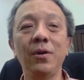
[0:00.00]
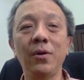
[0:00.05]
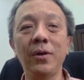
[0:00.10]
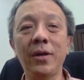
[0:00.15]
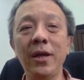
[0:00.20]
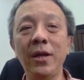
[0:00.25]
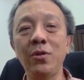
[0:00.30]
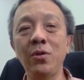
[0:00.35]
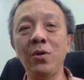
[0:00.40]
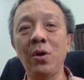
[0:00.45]

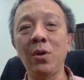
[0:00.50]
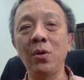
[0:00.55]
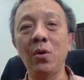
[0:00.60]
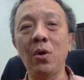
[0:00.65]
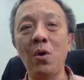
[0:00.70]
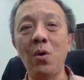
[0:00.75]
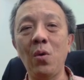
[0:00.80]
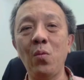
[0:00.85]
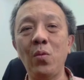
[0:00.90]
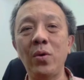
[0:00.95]
Okay,
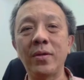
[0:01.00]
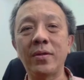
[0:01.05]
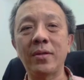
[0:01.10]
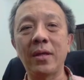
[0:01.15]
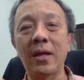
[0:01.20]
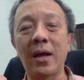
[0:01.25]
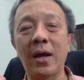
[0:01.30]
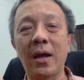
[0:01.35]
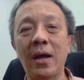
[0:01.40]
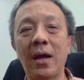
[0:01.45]
not all
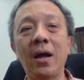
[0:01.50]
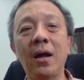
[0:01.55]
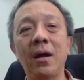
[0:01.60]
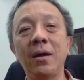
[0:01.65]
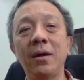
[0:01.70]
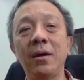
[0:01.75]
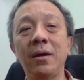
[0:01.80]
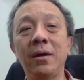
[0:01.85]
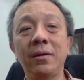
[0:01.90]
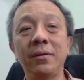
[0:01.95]
words are
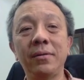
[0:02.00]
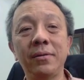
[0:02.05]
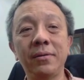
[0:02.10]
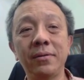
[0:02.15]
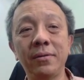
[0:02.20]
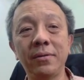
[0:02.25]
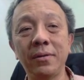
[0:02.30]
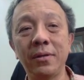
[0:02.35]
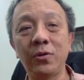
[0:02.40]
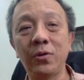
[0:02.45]

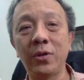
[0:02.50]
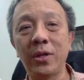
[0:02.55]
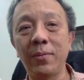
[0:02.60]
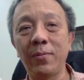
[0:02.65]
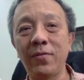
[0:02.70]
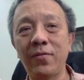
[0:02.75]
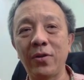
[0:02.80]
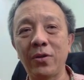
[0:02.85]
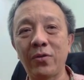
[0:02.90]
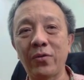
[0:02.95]

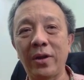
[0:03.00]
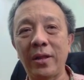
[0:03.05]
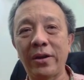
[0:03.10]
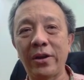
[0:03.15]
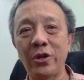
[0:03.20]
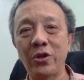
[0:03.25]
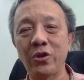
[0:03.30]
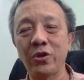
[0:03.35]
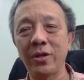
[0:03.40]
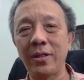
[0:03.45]
suitable for
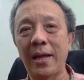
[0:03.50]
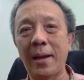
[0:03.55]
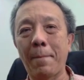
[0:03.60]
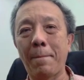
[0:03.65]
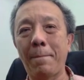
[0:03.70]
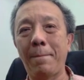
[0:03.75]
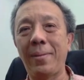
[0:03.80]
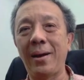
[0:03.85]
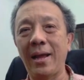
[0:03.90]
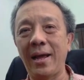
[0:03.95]
truncation,
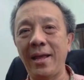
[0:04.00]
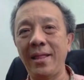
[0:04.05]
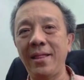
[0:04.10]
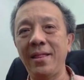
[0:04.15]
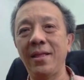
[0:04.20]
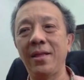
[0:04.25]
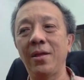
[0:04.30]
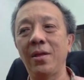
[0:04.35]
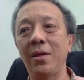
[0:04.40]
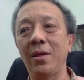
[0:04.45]
like
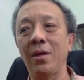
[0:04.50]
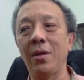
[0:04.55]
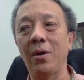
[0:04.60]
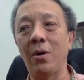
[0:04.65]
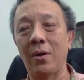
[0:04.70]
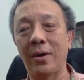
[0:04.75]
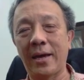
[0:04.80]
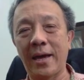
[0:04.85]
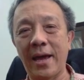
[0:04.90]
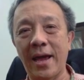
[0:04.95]
plan
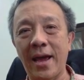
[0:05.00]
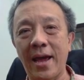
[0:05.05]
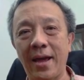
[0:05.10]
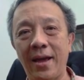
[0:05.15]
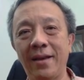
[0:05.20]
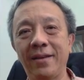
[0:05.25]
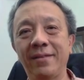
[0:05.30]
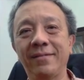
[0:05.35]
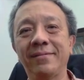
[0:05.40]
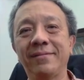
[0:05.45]
or care.